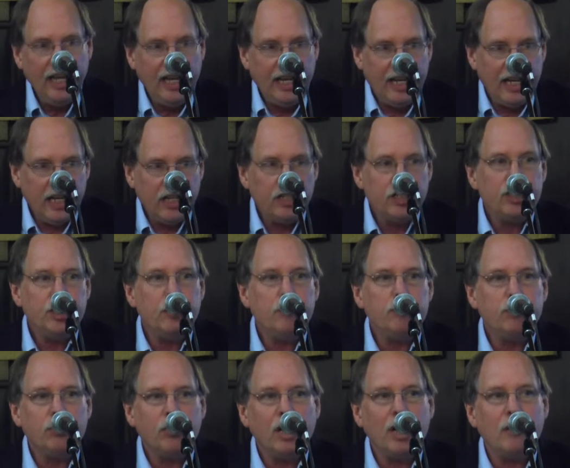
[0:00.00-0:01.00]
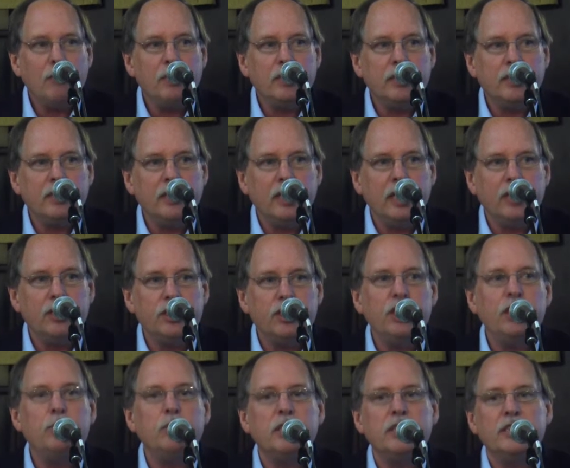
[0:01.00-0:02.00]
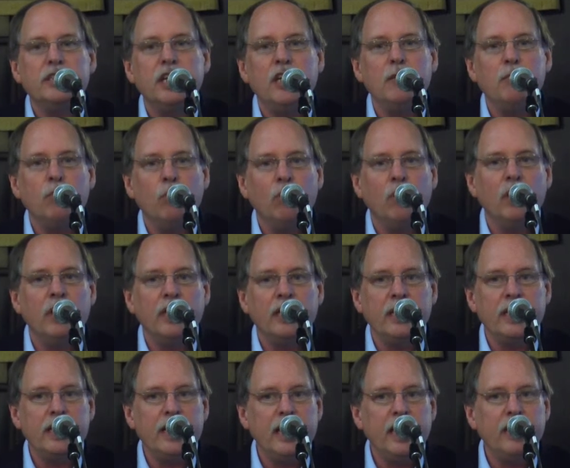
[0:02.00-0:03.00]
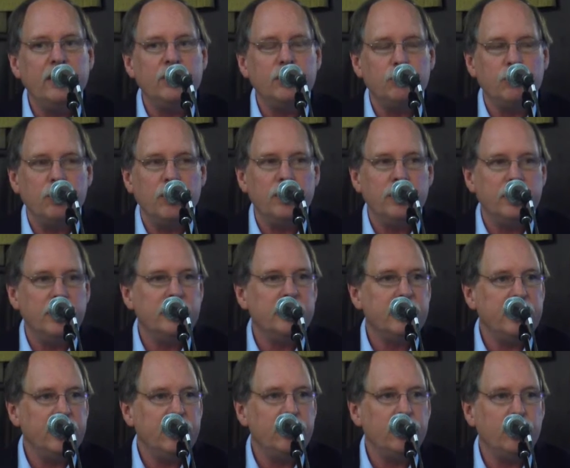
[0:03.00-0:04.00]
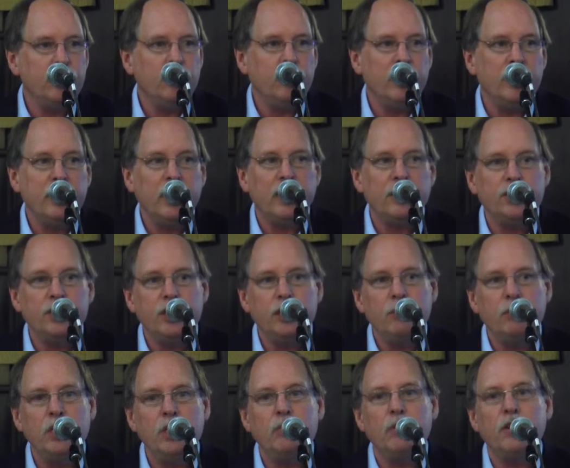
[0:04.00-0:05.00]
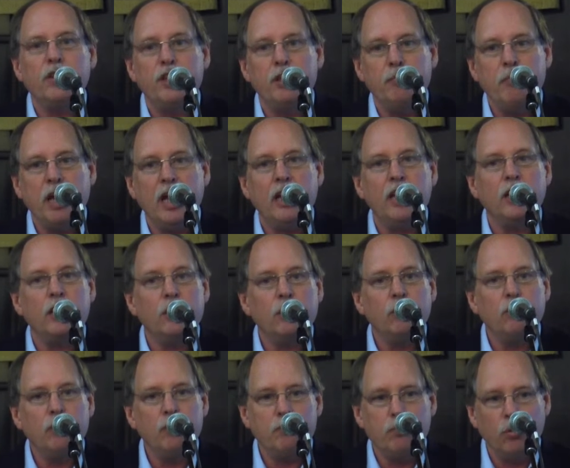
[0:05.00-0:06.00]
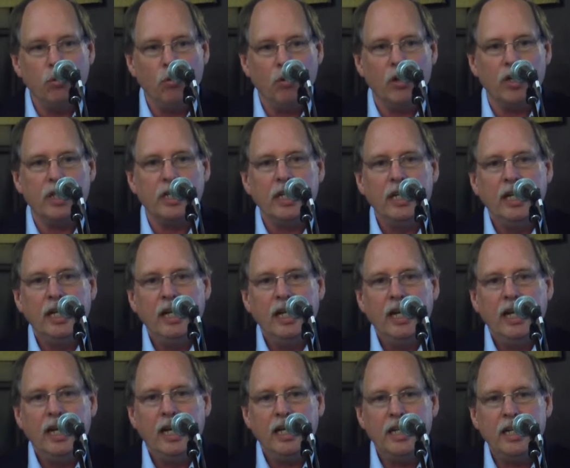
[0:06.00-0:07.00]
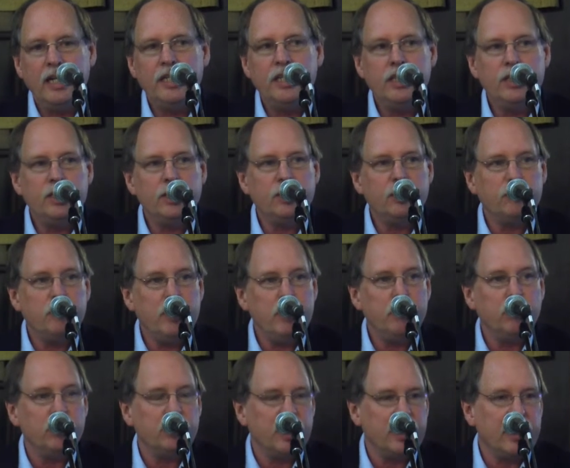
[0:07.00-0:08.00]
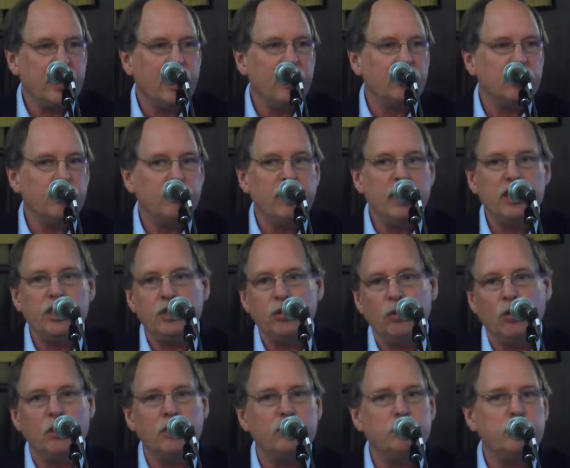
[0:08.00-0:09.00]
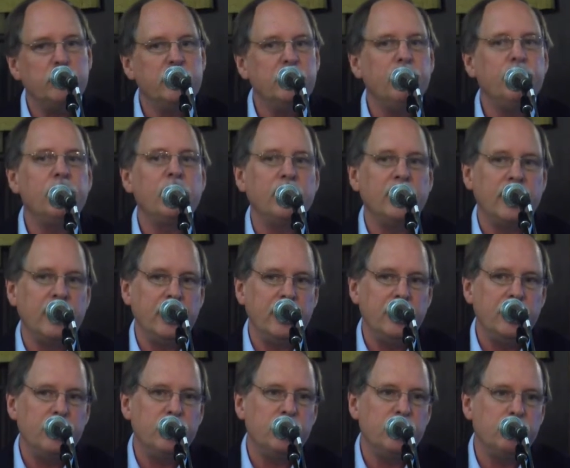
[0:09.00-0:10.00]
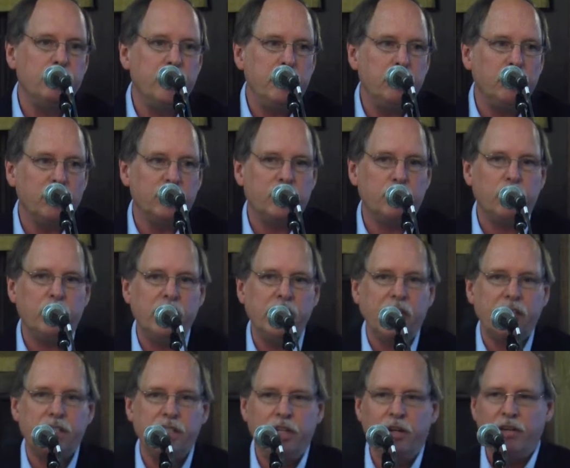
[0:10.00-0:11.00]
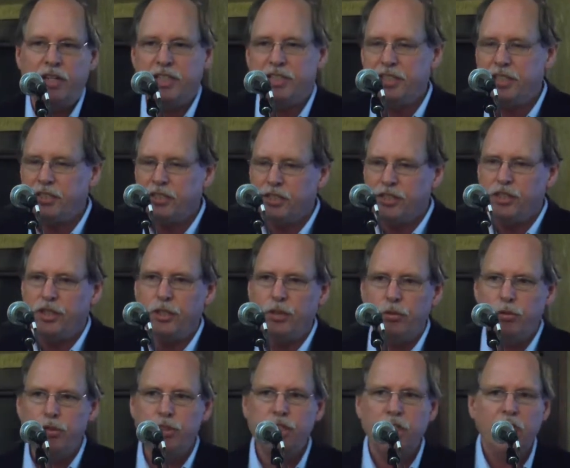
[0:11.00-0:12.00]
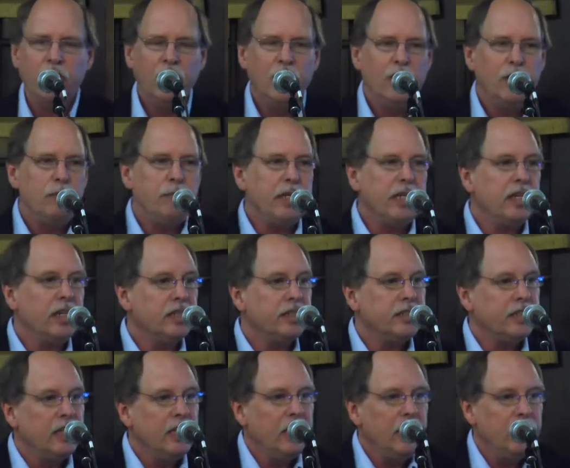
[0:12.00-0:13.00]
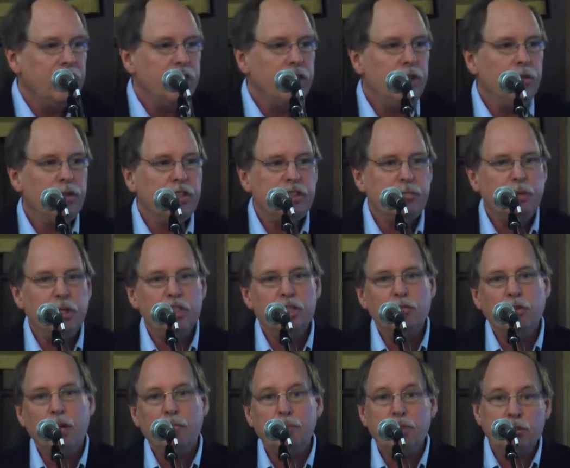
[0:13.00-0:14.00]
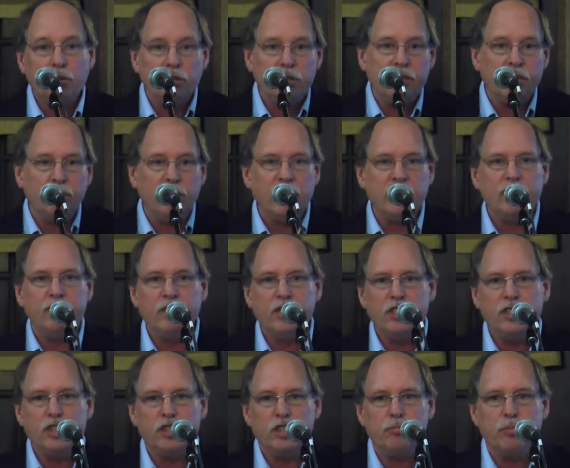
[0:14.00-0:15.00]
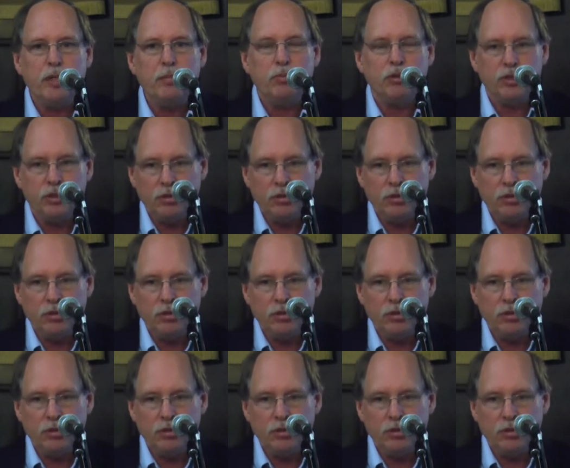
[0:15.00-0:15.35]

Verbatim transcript: And she promised that she would stay more engaged with this issue and that she would do a thematic report on indigenous peoples and conservation, or specifically on indigenous peoples and protected areas. This is huge because UN Special Rapporteurs on the Rights of Indigenous Peoples